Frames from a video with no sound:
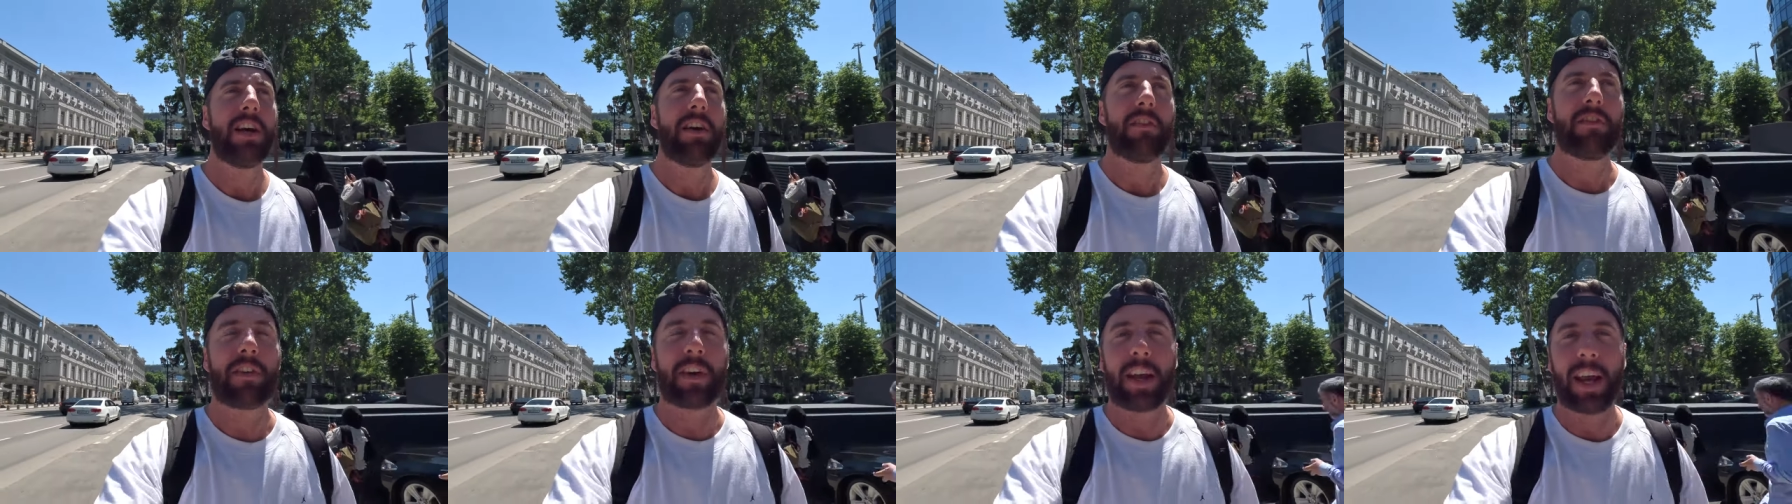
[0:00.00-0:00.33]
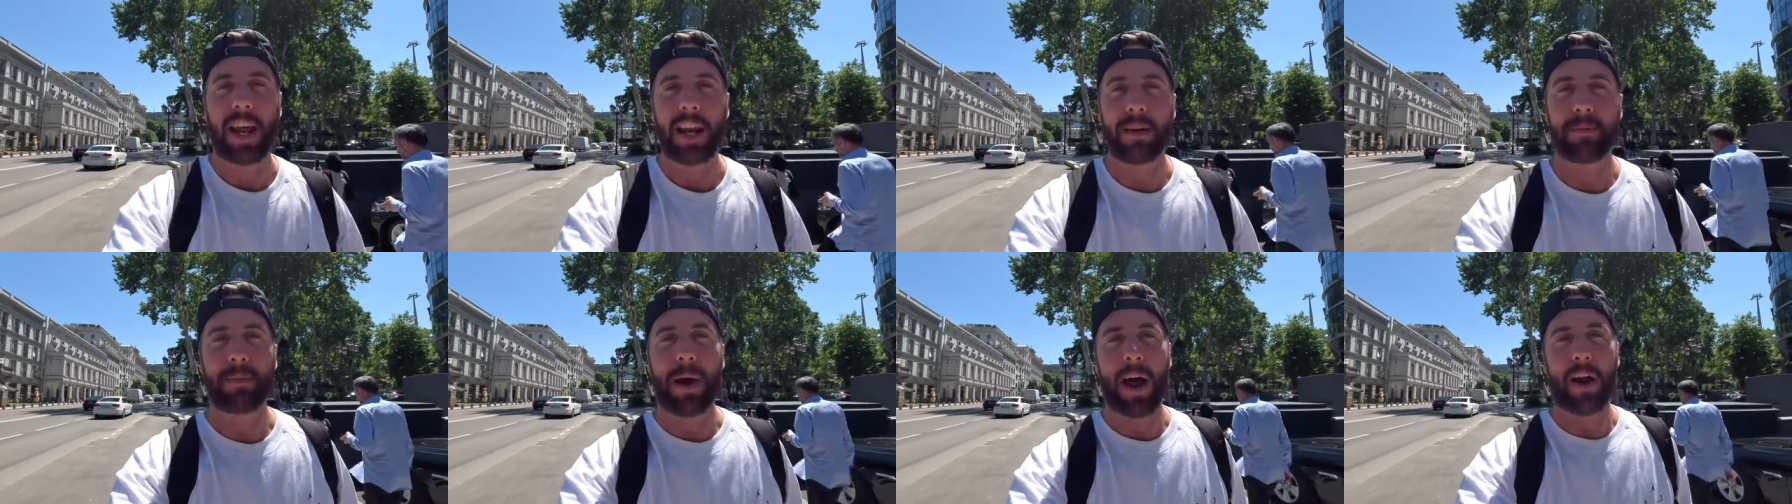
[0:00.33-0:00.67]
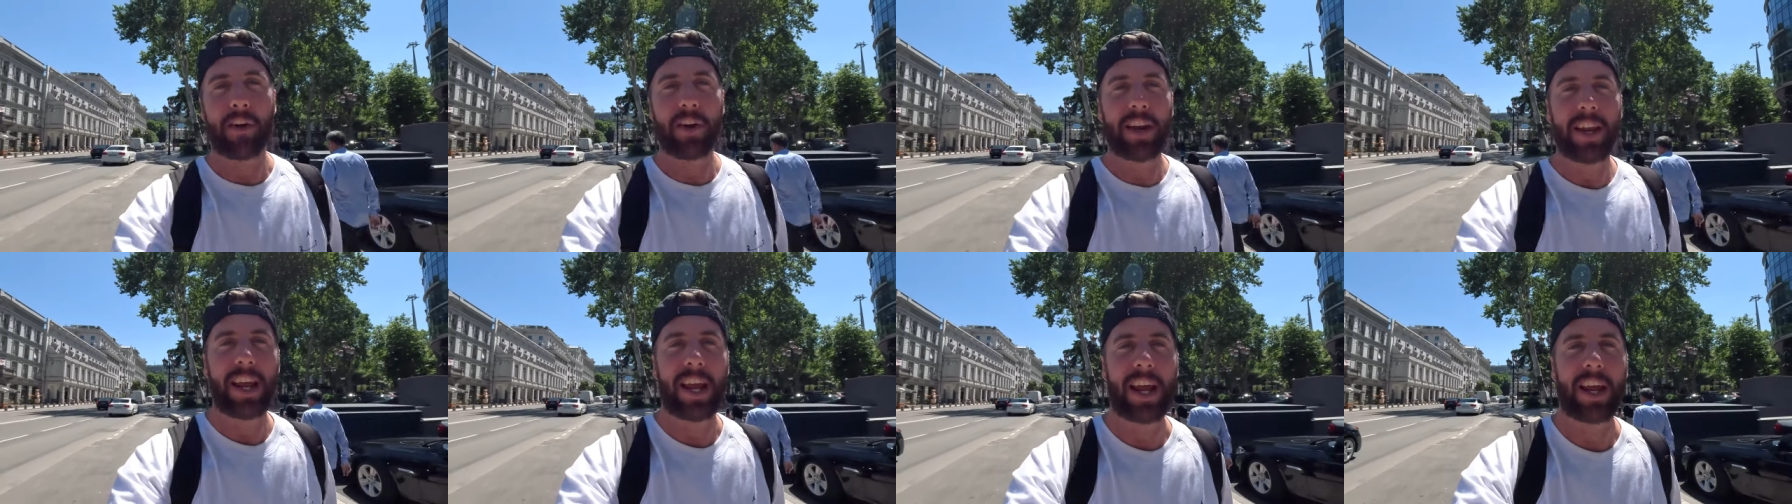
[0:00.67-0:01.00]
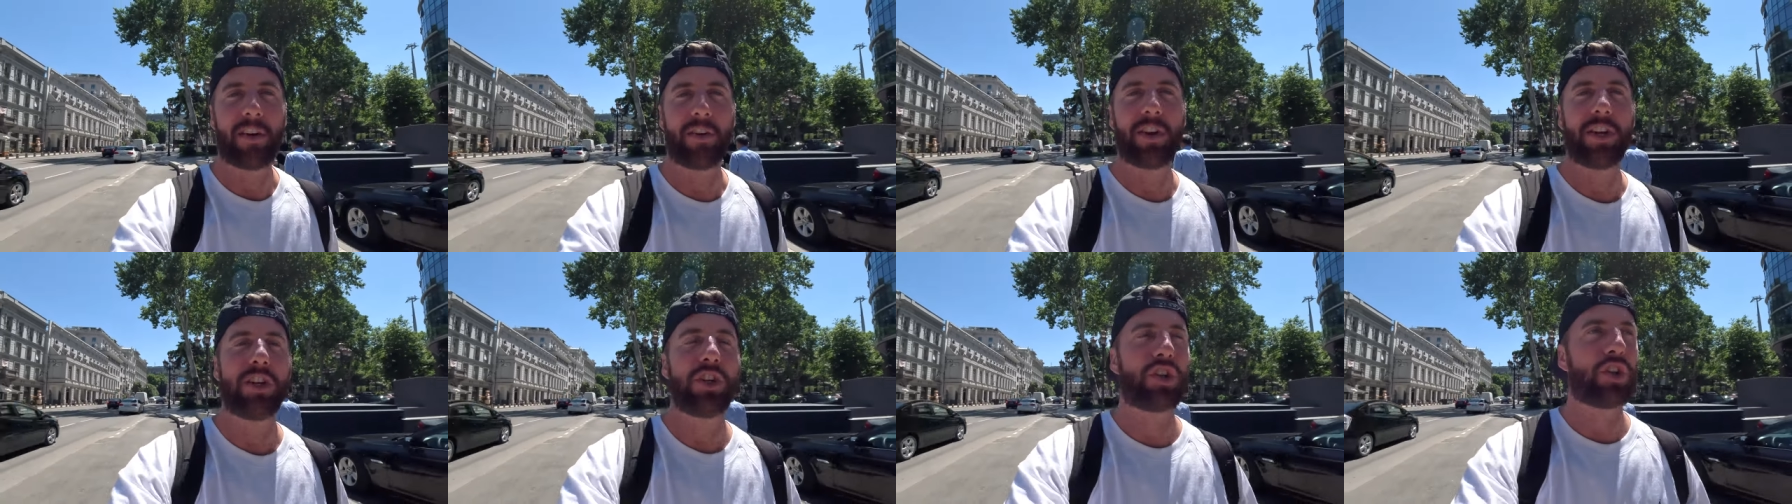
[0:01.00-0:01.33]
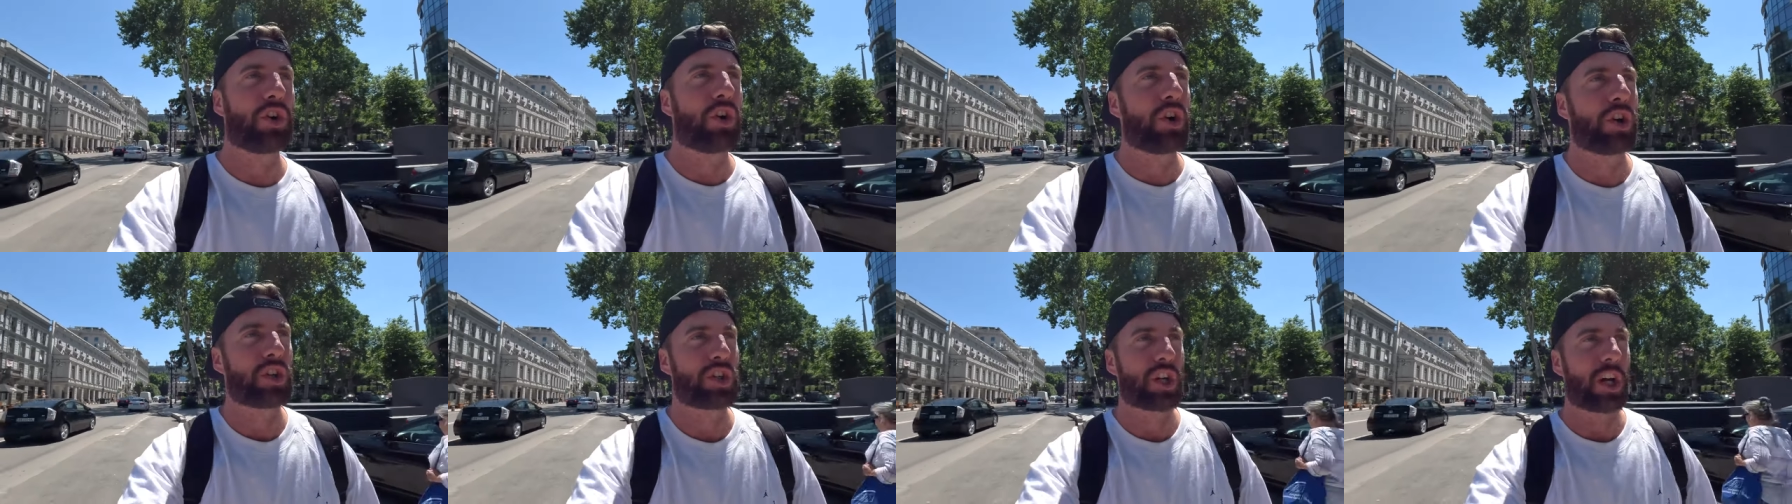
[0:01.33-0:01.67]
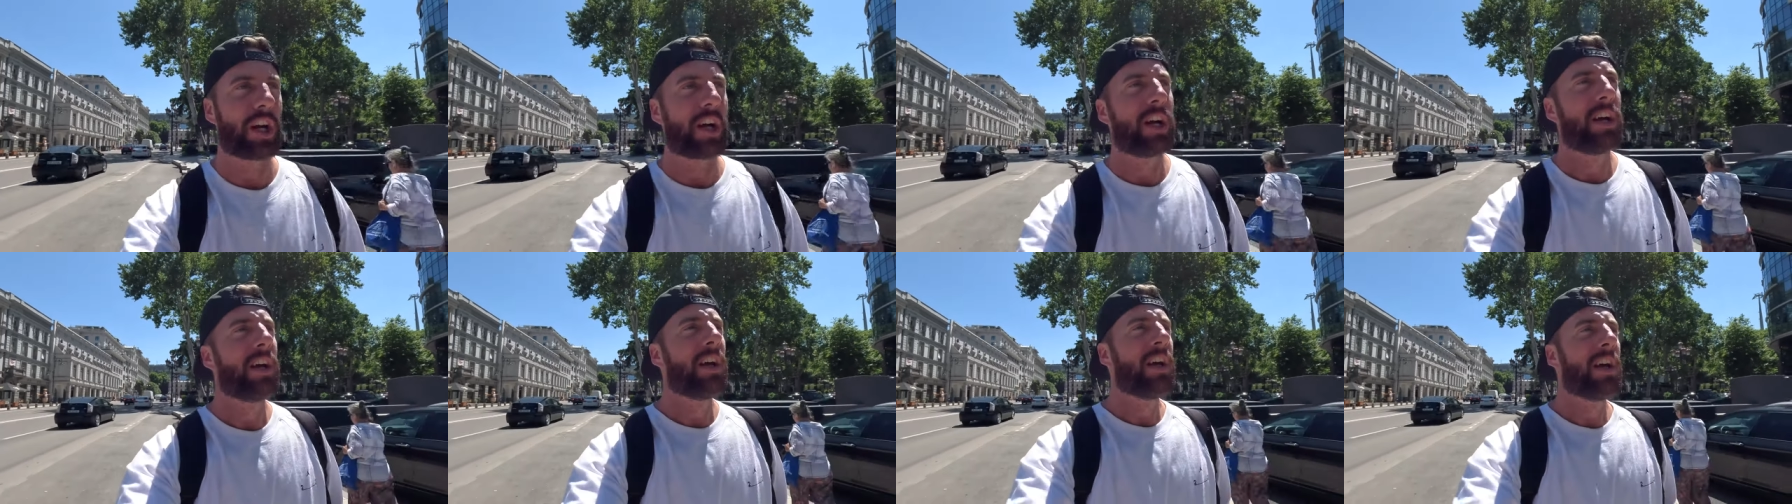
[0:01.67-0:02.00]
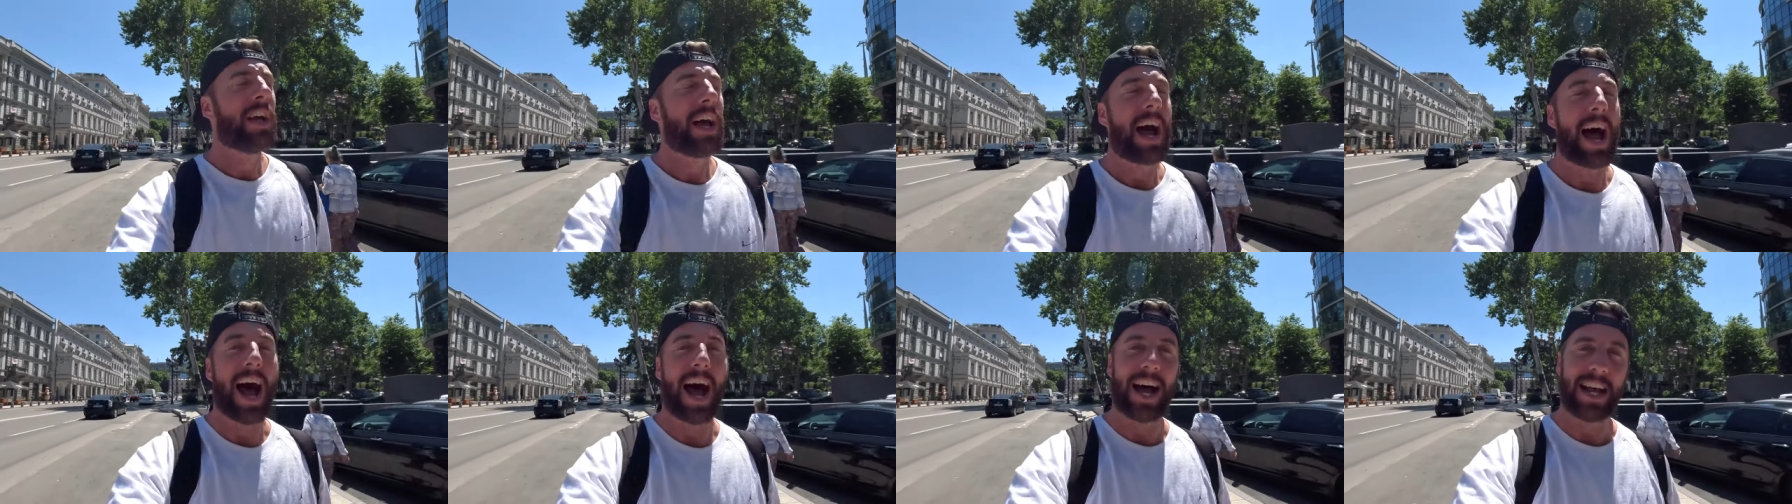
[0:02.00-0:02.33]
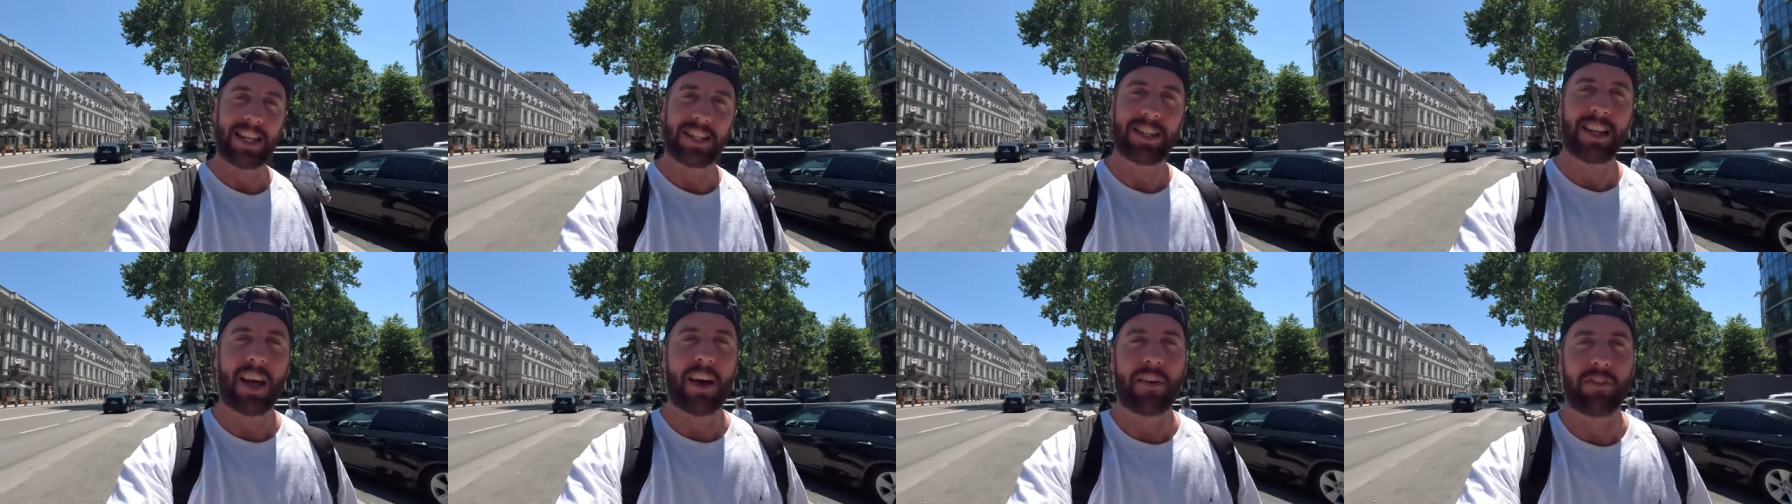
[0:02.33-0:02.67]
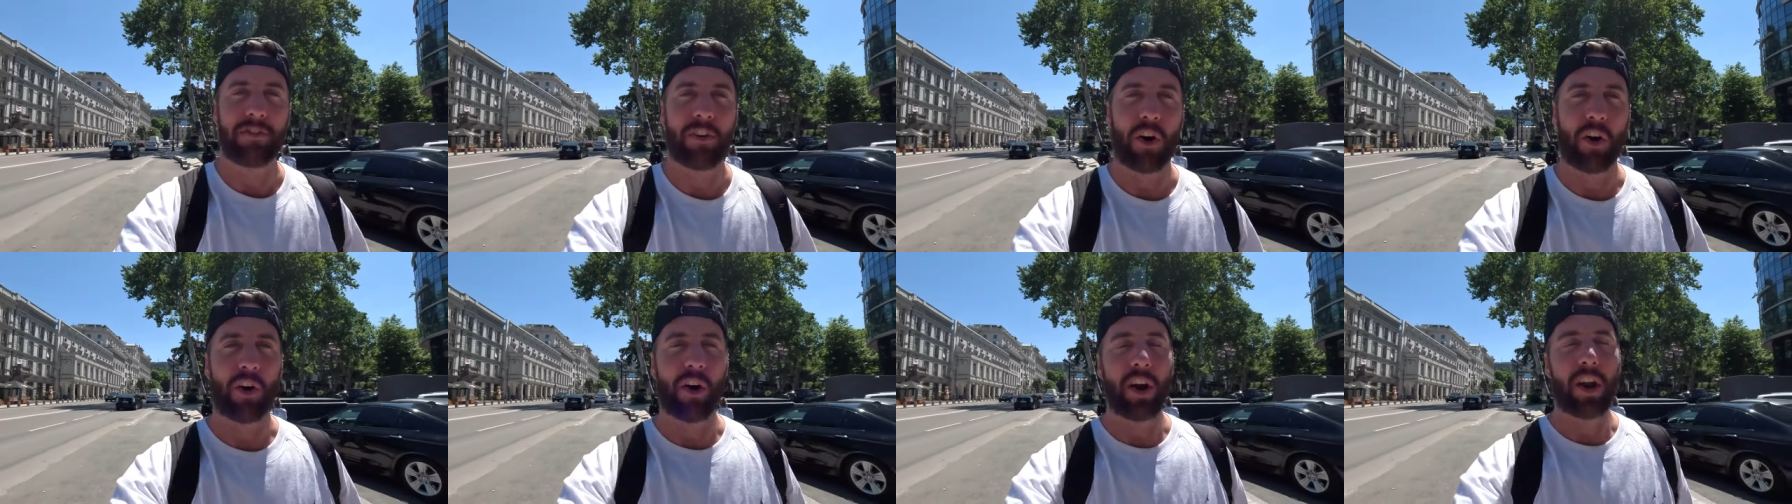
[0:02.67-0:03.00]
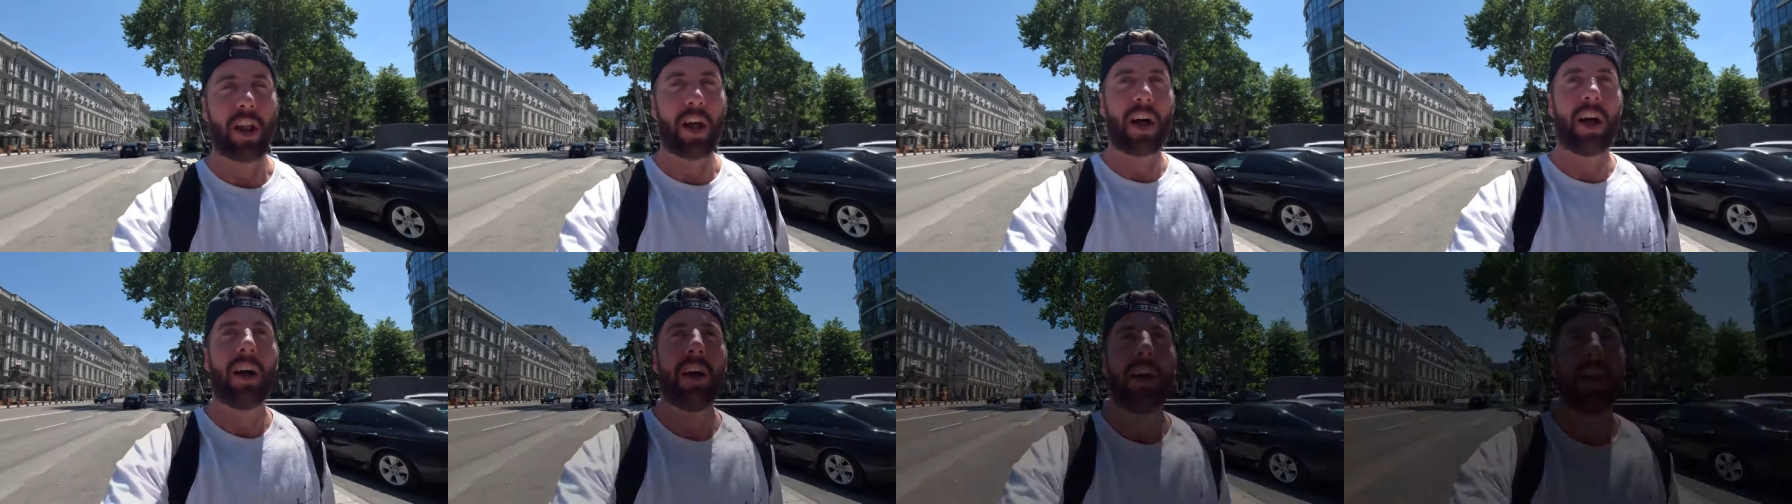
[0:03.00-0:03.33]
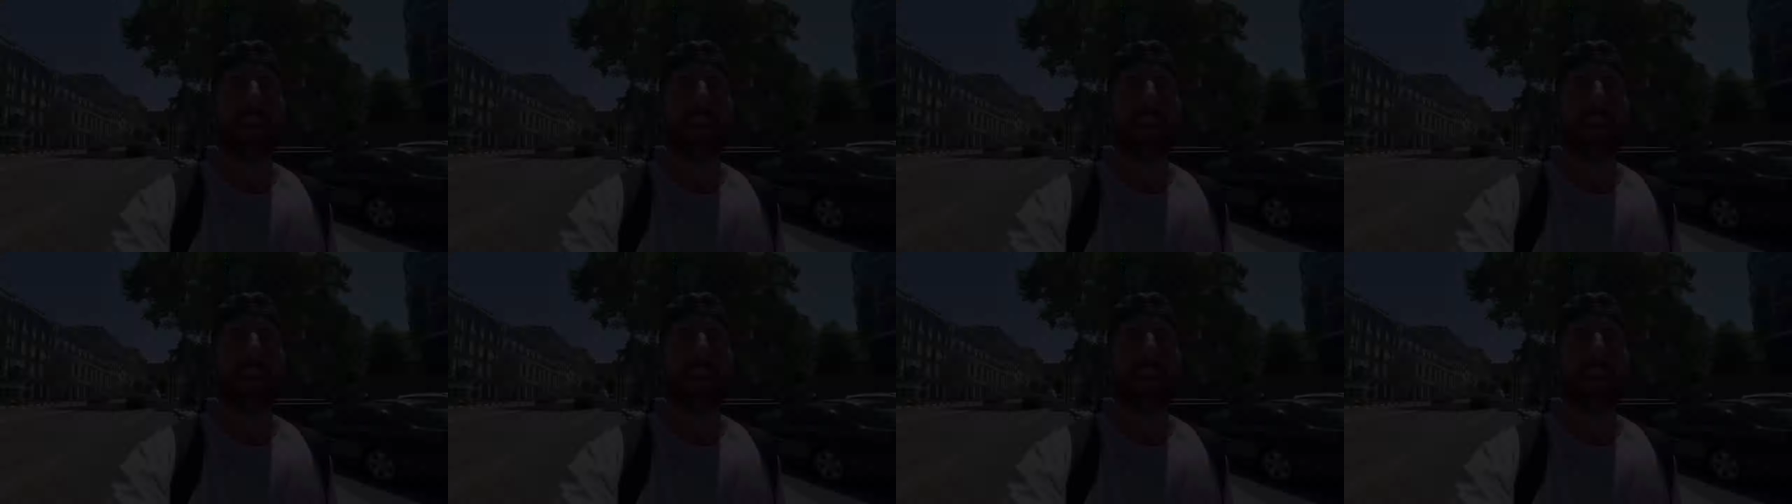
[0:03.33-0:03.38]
for getting married here in Georgia as a foreigner.